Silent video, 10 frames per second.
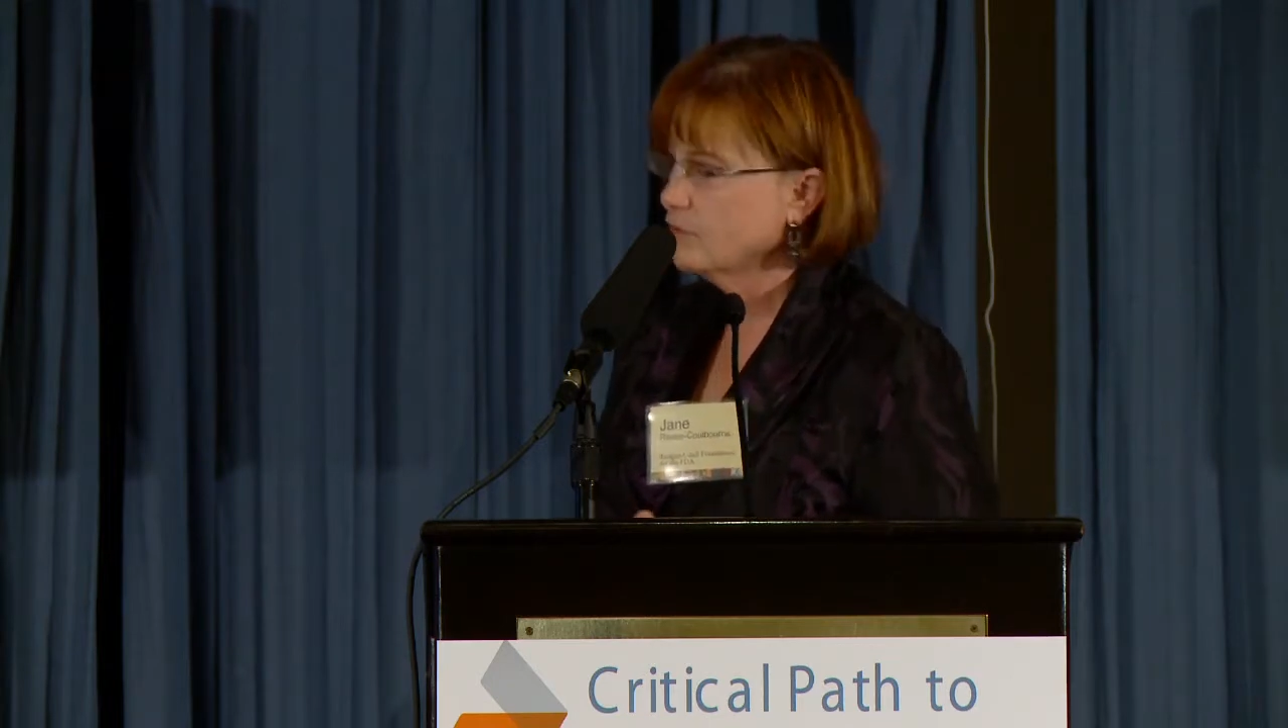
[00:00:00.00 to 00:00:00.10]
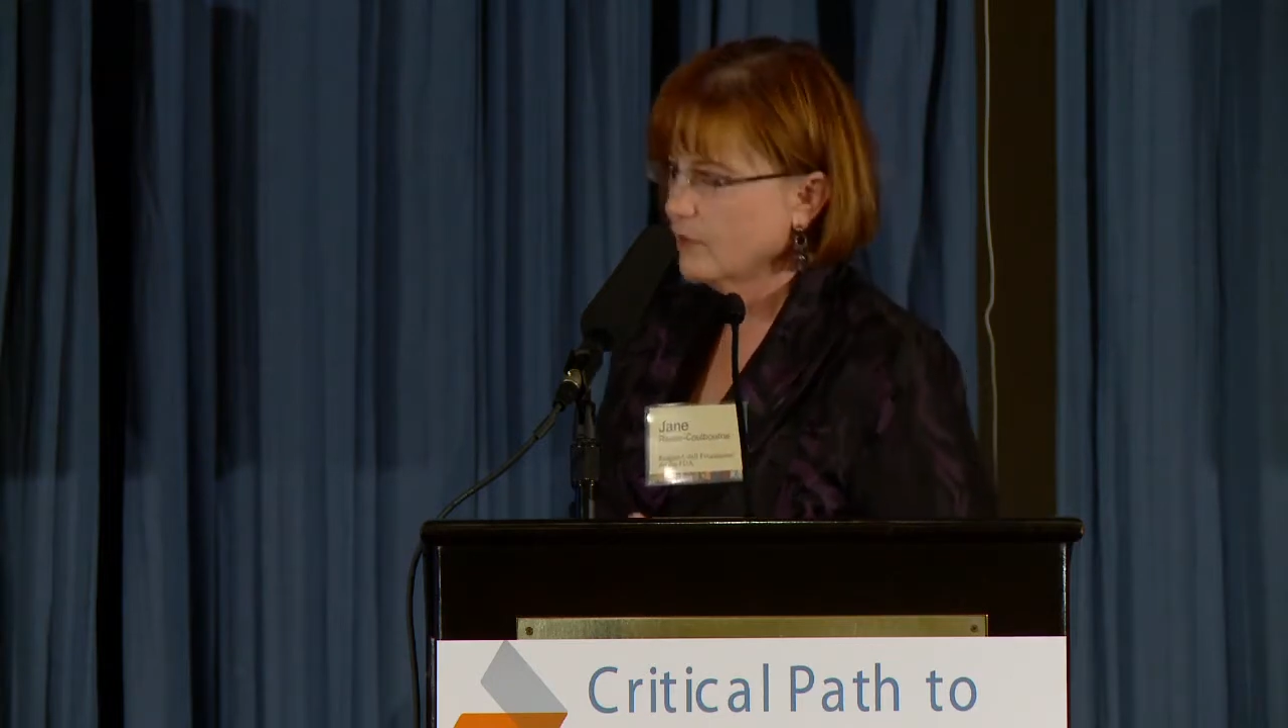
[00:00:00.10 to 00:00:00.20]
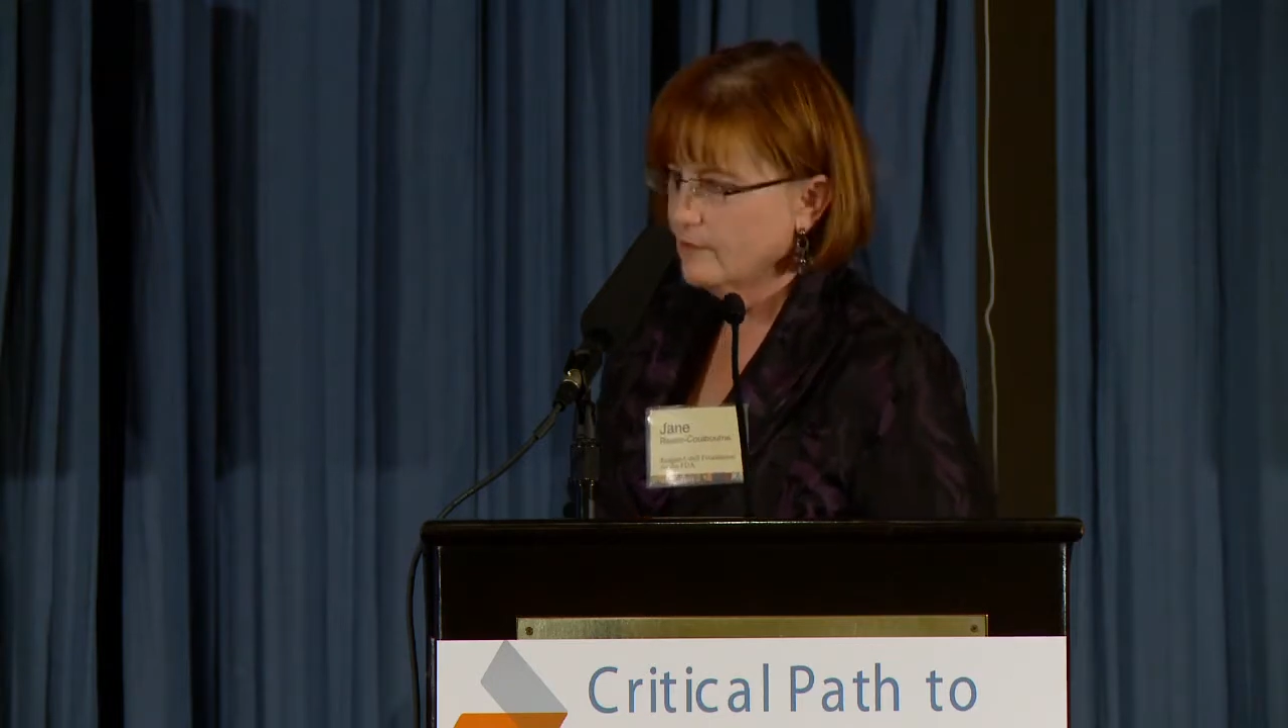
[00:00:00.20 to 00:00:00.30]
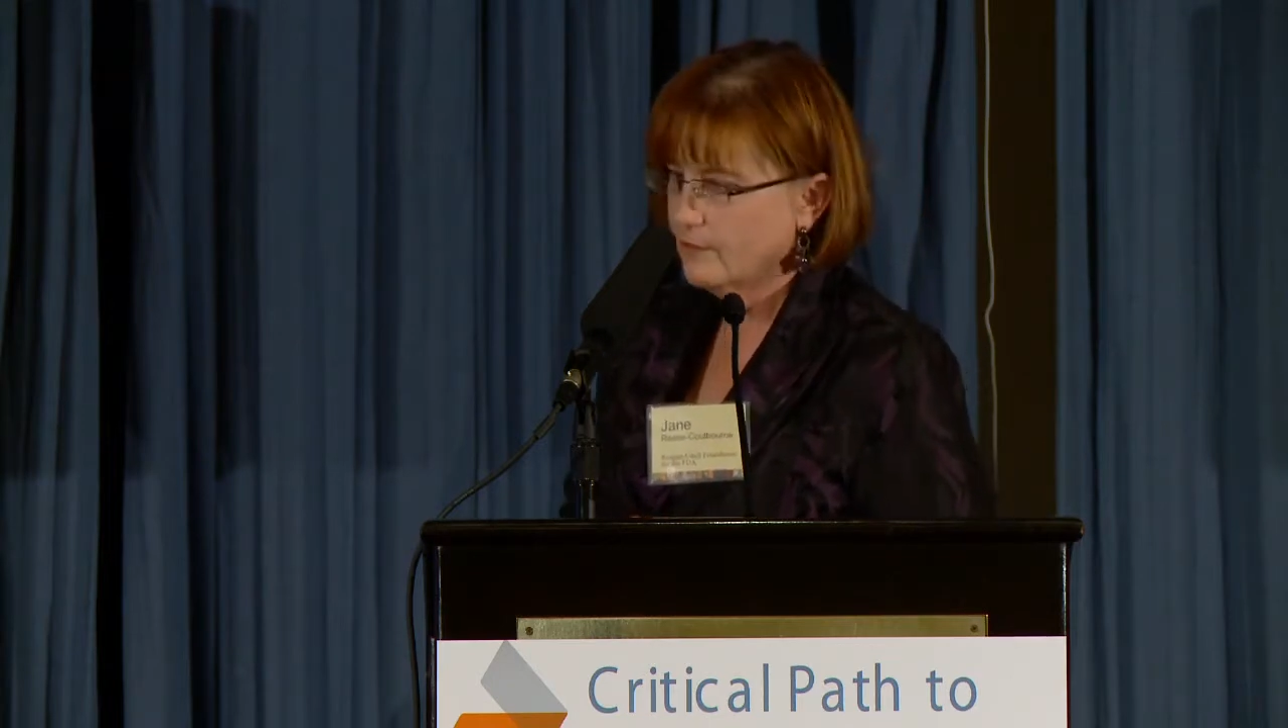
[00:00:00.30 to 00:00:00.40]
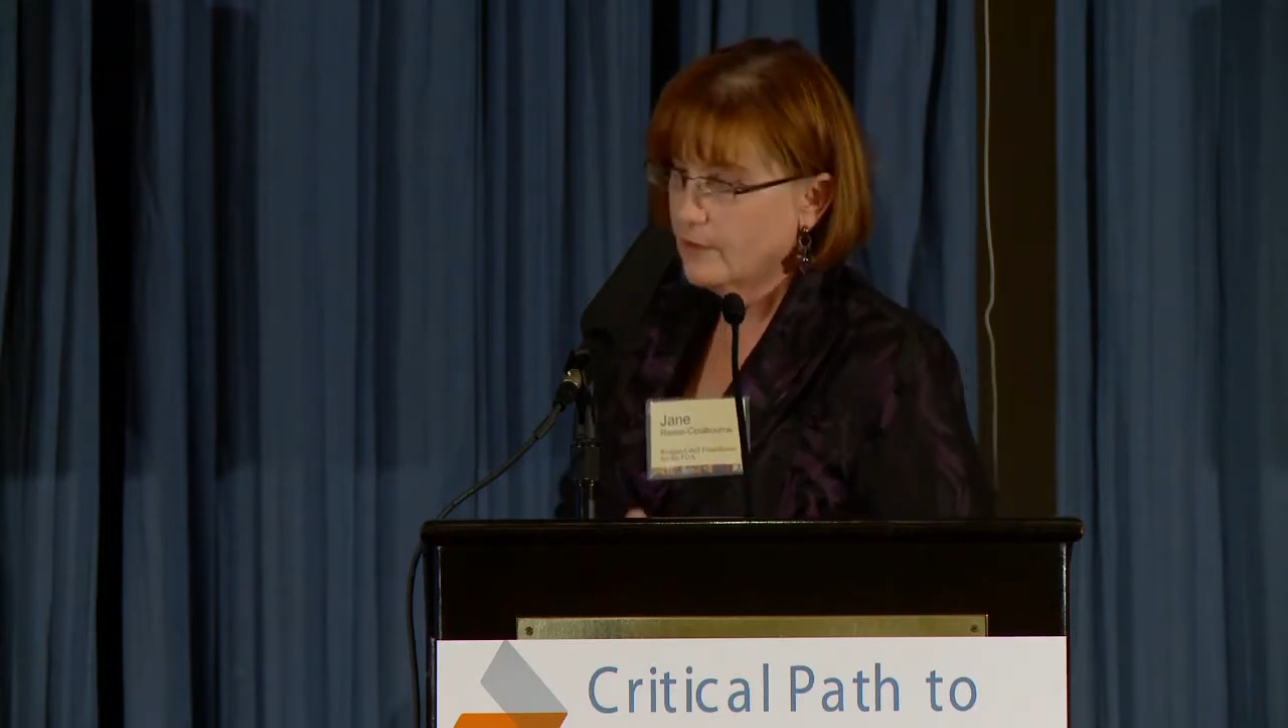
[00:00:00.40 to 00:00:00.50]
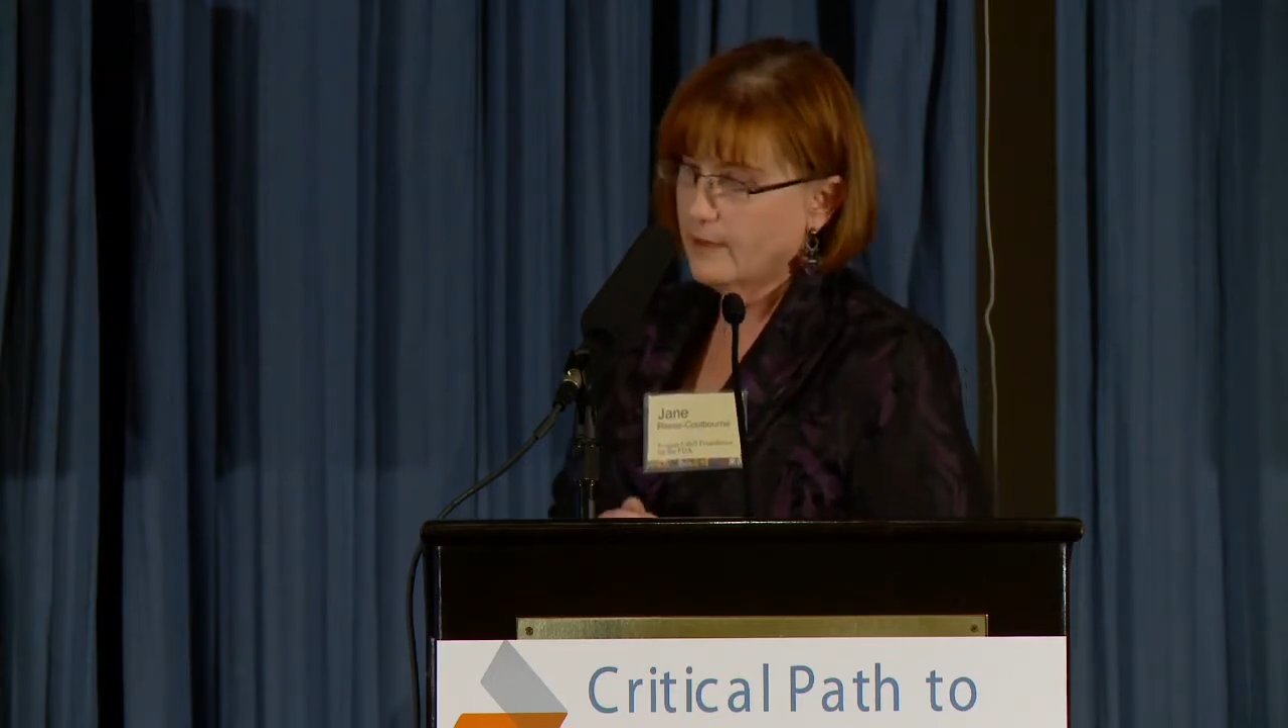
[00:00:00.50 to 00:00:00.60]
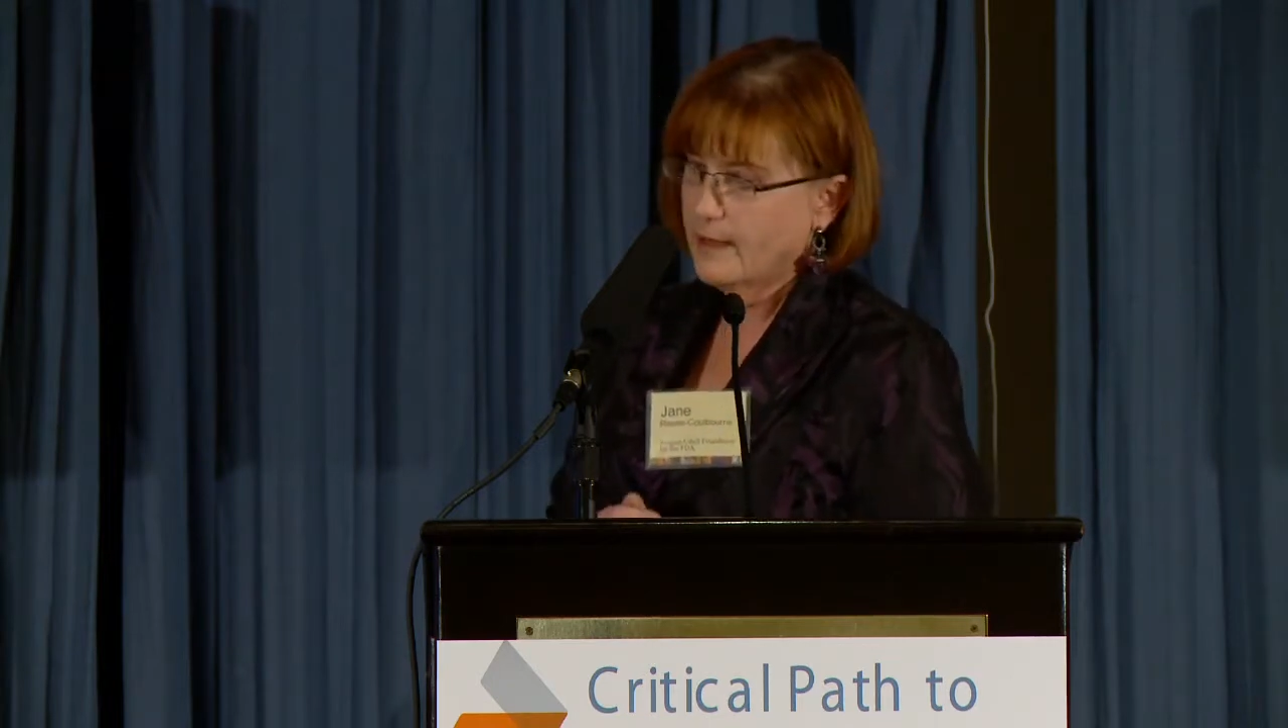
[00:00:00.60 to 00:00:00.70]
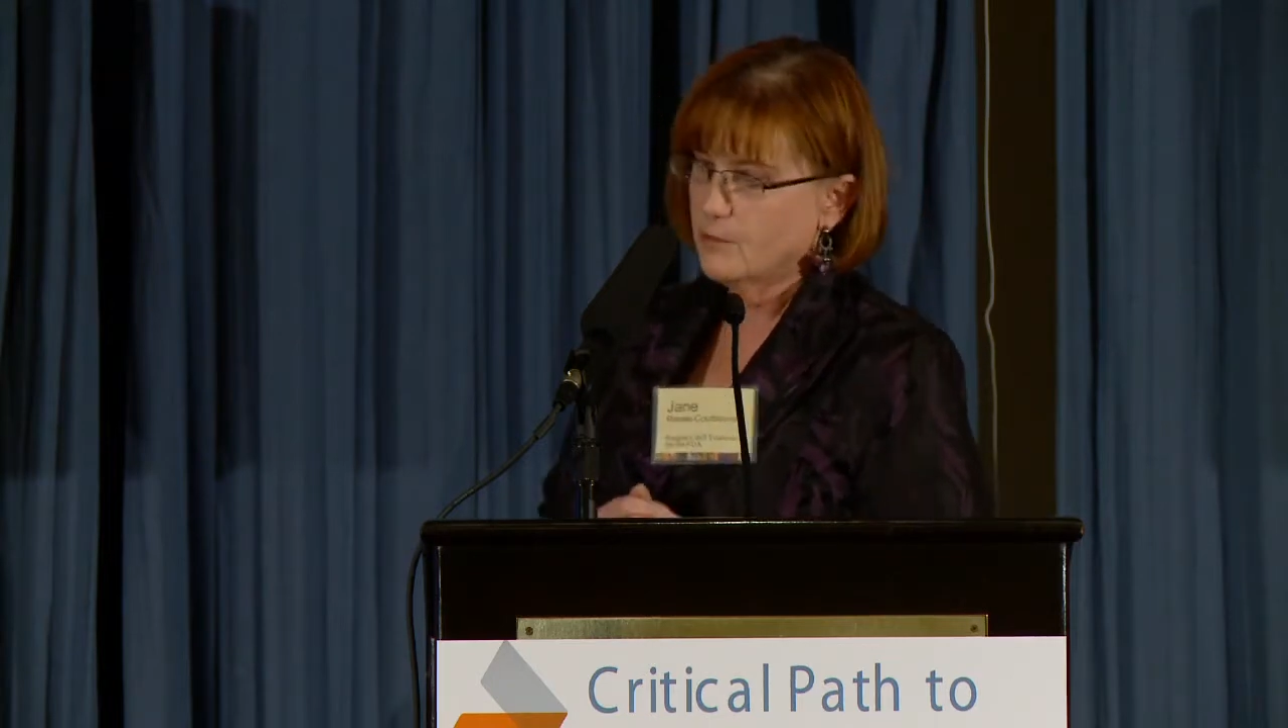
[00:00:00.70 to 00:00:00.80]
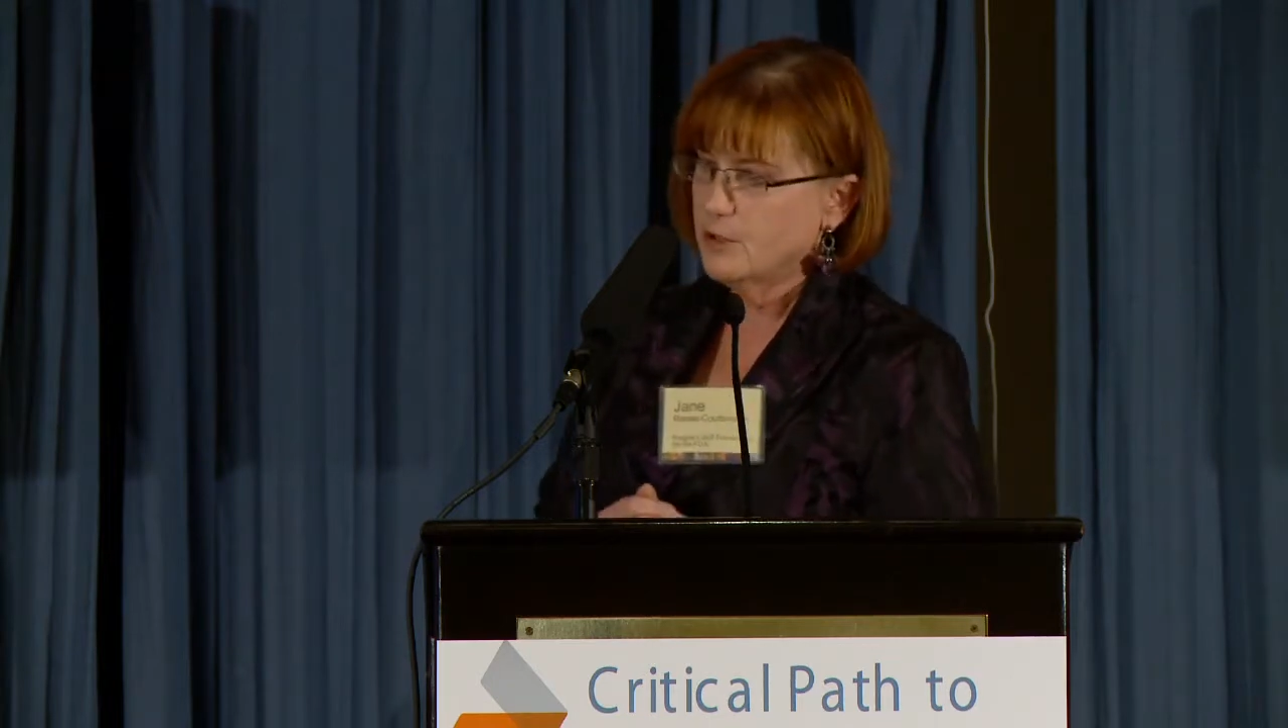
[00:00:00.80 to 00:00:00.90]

trying to figure out how to